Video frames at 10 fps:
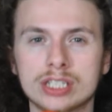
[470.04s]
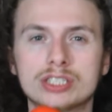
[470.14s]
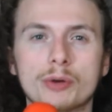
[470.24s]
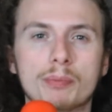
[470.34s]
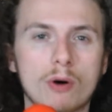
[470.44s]

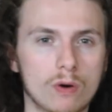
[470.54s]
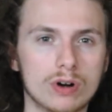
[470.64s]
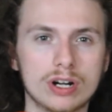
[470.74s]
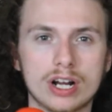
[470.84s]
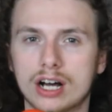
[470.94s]

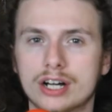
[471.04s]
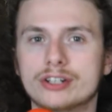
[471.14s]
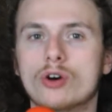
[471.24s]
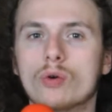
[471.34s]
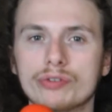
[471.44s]
support an
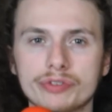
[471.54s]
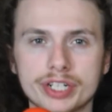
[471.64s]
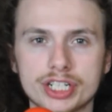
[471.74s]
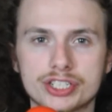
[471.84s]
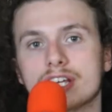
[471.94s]

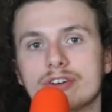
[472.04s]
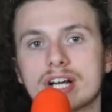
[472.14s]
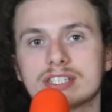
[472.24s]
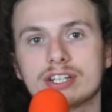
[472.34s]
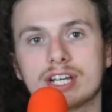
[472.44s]
orphanage that you
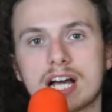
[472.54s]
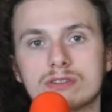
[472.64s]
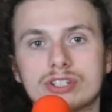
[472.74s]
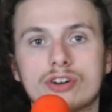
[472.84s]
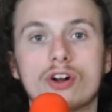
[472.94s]
guys
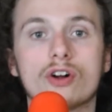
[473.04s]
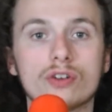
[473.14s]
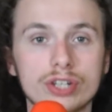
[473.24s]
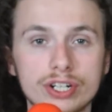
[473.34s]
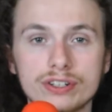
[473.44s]
encountered
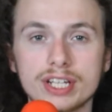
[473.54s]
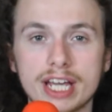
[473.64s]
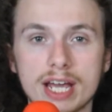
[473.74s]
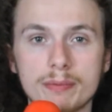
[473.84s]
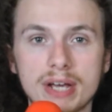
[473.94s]
earlier in the
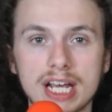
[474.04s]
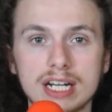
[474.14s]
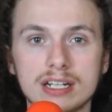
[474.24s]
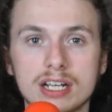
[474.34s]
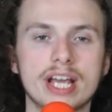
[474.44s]

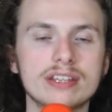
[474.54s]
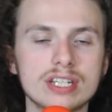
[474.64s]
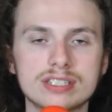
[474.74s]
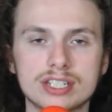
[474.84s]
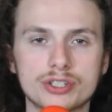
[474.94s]
campaign? Take
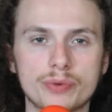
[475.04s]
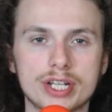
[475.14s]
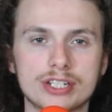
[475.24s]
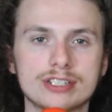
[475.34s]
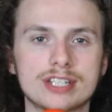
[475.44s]
these
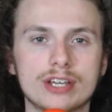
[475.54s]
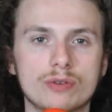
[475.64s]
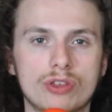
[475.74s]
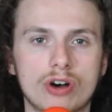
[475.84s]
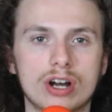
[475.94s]
situations that you
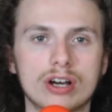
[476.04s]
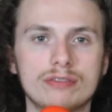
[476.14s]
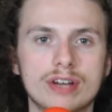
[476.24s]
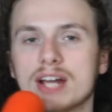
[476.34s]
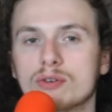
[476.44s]
thought of
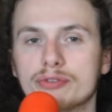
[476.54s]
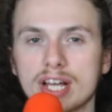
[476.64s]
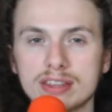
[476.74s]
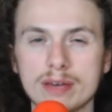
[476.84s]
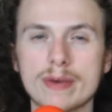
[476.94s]
and
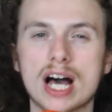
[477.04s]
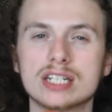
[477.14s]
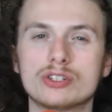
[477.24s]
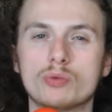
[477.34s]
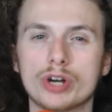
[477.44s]
reflect them
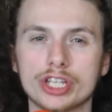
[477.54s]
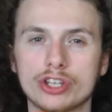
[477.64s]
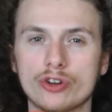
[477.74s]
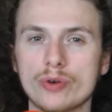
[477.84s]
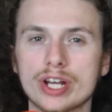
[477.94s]
onto what
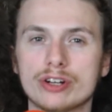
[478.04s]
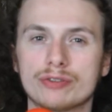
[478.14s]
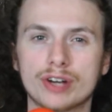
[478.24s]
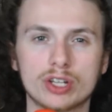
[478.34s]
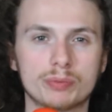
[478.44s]
you and your
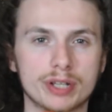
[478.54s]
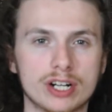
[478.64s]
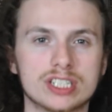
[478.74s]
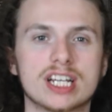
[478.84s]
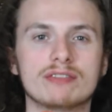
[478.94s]
fellow
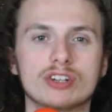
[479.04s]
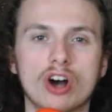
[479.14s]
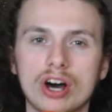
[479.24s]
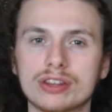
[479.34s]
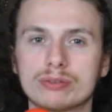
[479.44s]
players have
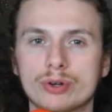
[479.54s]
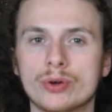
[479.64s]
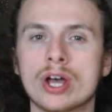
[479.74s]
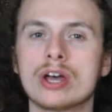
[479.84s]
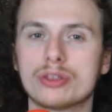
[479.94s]
gone through
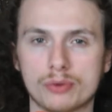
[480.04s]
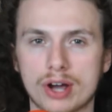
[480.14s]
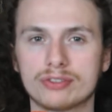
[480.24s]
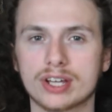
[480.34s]
throughout